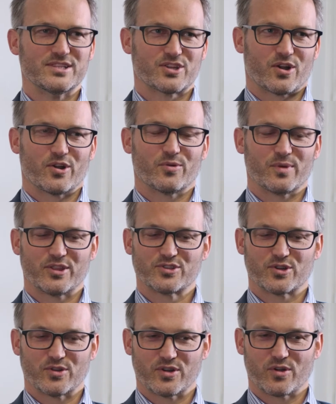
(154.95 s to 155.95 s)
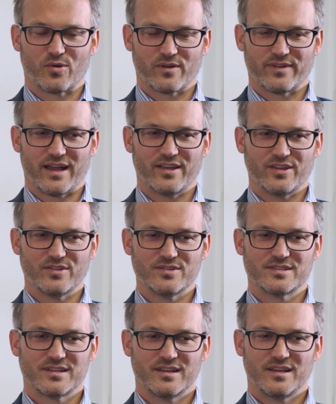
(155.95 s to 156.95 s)
started with certain core
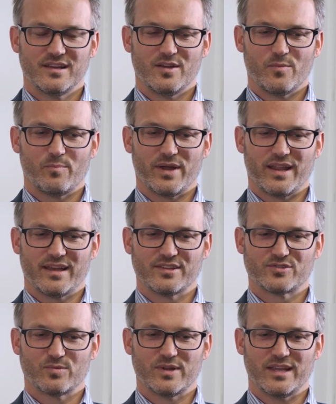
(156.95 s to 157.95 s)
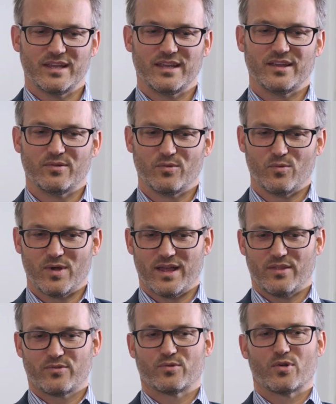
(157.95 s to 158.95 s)
values, but as we
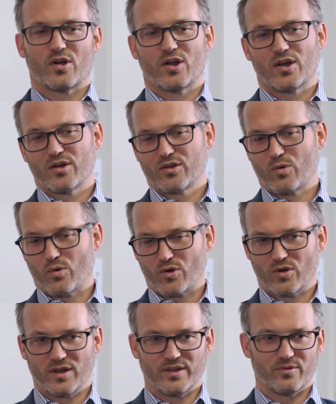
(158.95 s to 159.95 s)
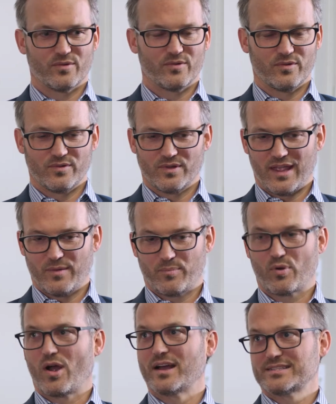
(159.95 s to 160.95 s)
went through our quarterly
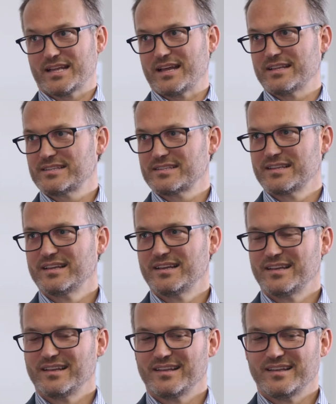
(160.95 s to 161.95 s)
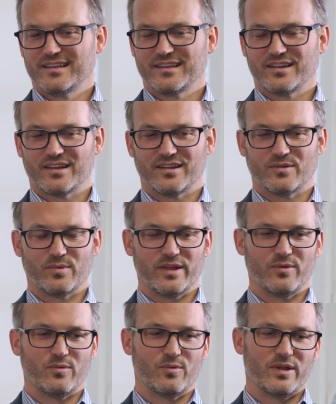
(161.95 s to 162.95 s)
process, we
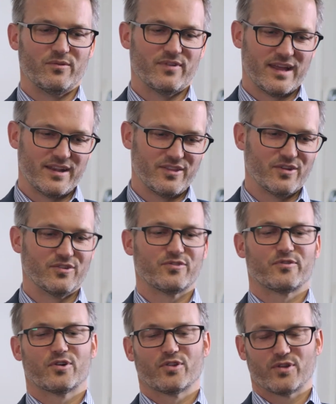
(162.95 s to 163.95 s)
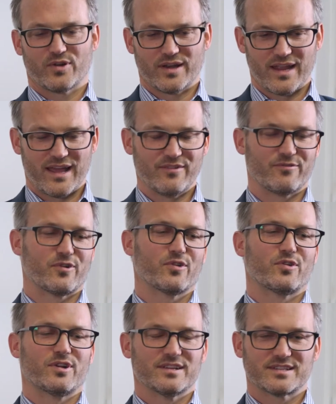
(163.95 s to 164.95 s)
vetted those further and had
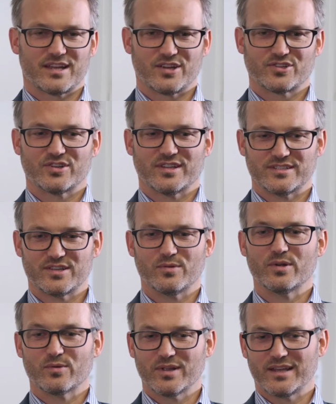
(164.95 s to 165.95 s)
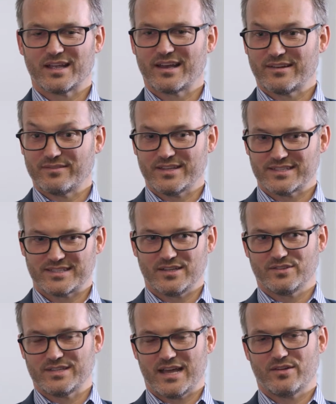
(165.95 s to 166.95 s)
further discussion until we really kind of
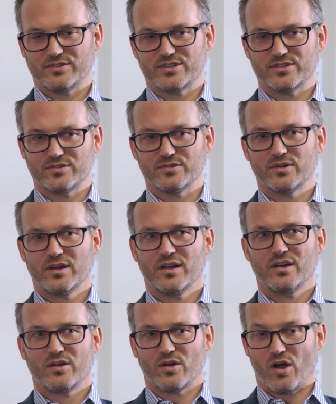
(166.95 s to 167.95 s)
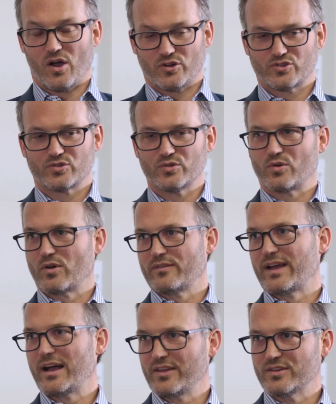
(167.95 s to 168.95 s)
distilled down to our true core
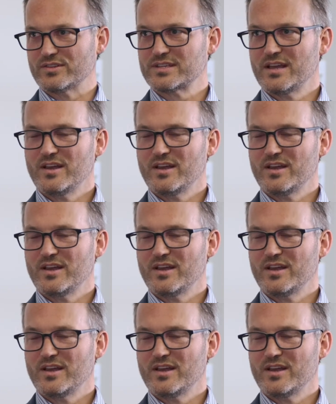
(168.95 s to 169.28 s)
values.